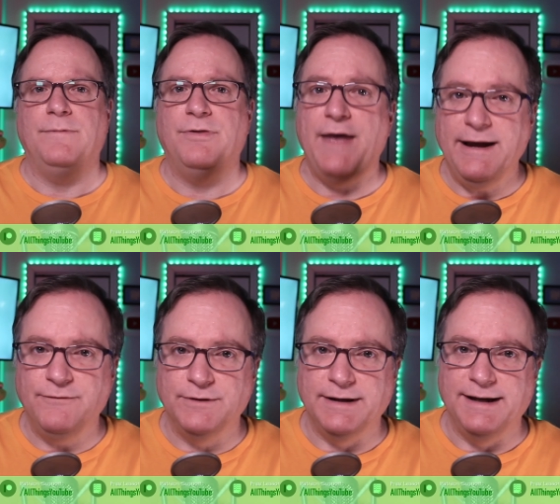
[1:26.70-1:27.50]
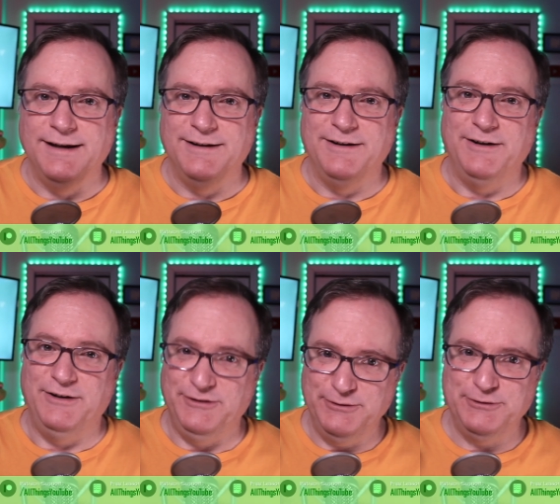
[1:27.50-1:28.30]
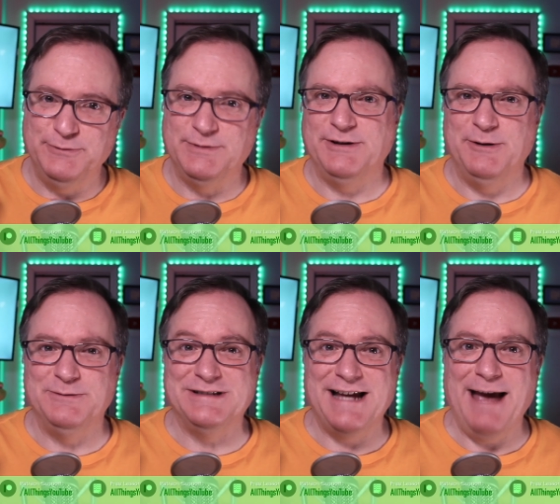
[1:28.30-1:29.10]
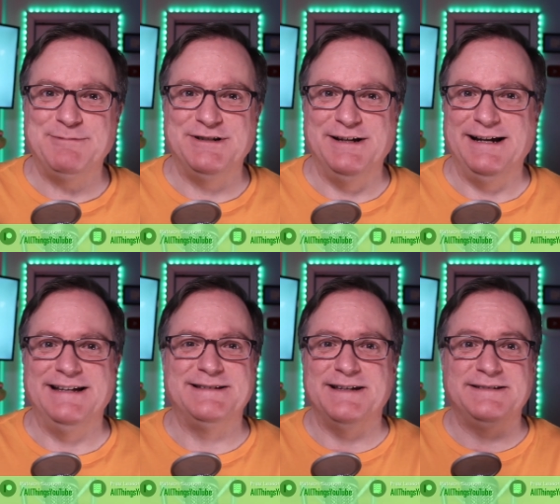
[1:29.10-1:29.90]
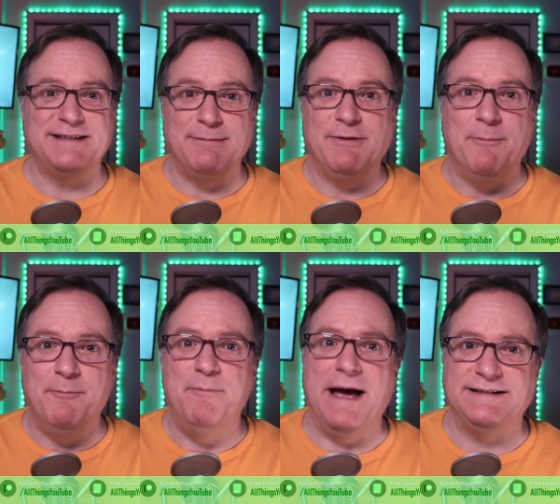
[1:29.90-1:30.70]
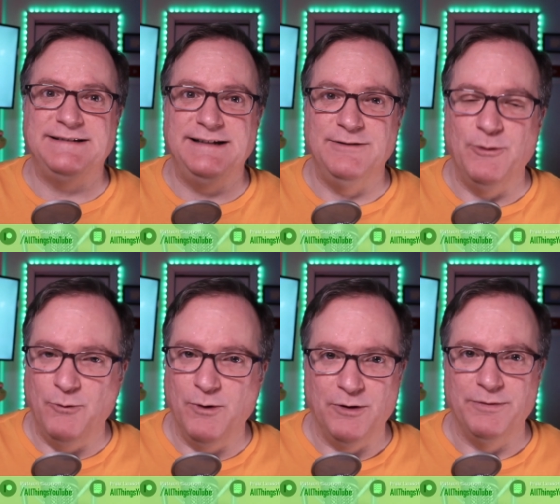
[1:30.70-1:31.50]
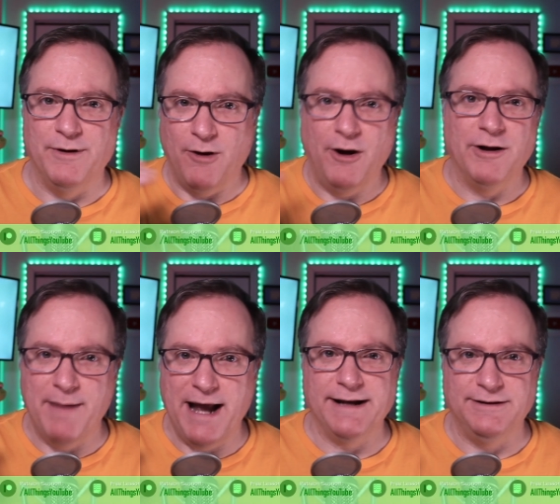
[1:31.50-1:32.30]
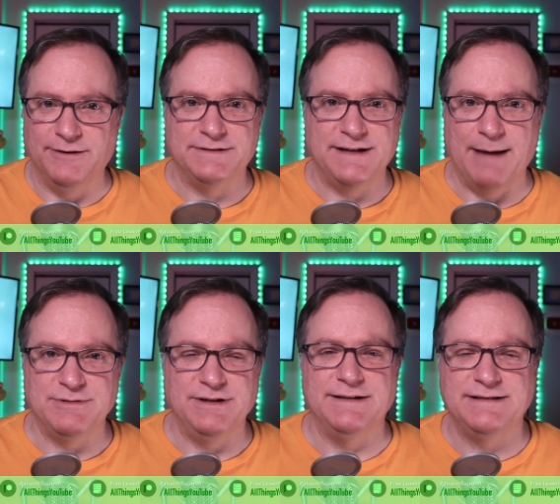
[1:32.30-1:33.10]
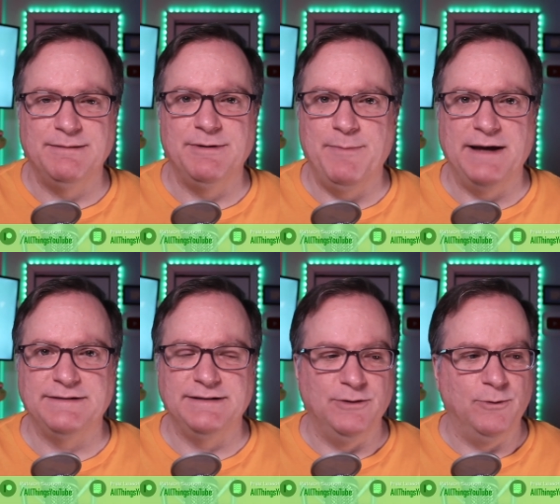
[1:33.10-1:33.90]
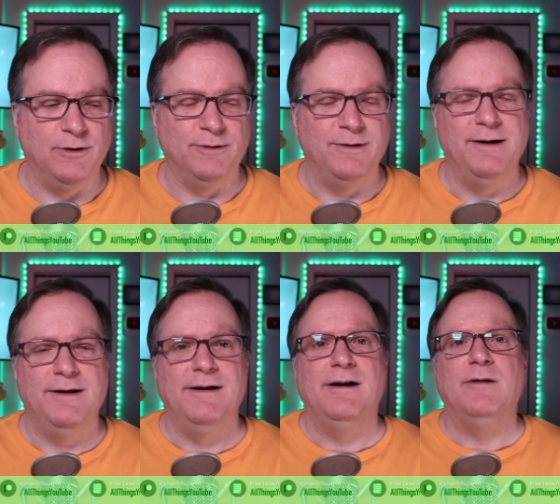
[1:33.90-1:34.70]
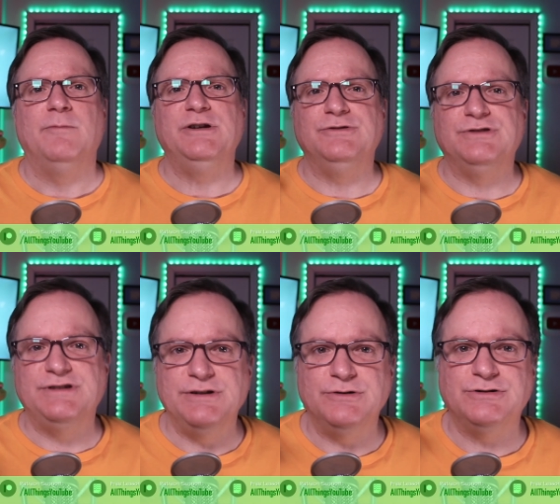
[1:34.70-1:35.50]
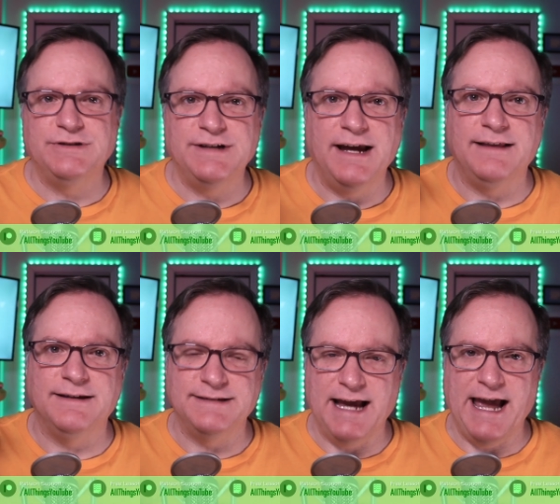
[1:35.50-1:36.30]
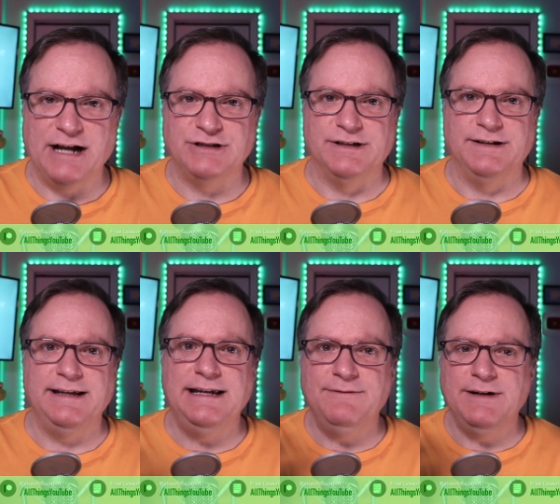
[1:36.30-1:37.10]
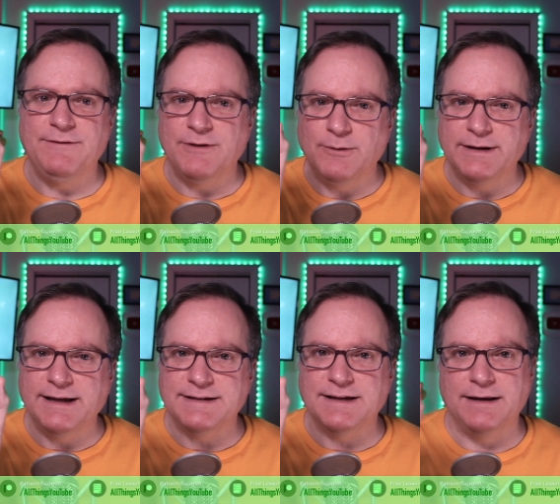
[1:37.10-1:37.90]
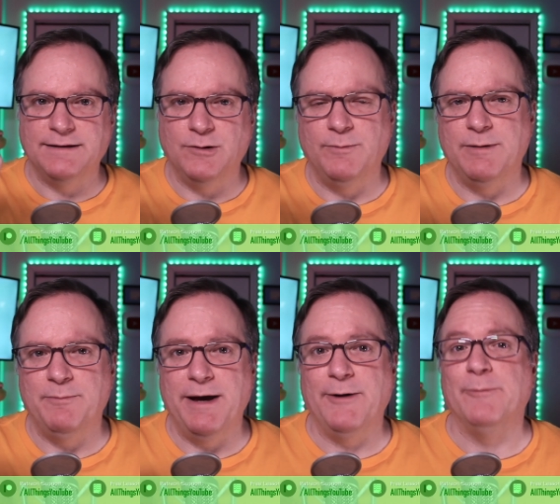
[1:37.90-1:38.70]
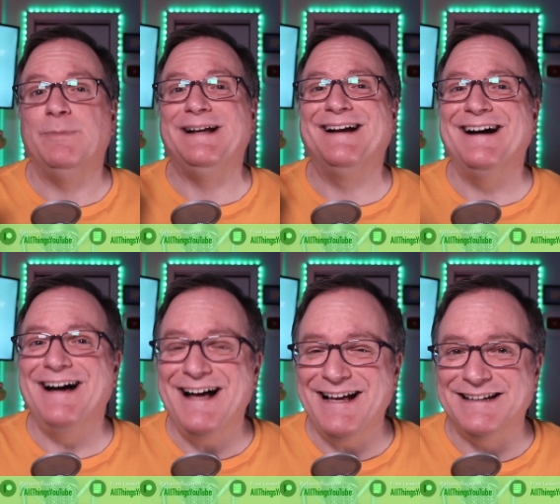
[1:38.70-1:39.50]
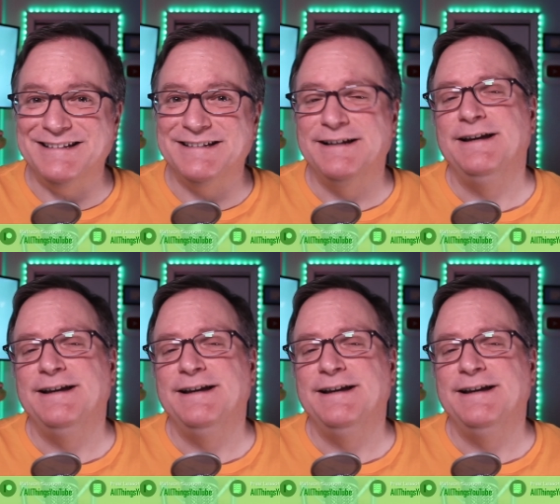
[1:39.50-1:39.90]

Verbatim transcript: Thankfully, YouTube's closed captioning is some of the best in the world. Their automatic closed captioning is some of the best in the world. But you still should take this action, even if it only gets a little bit better, because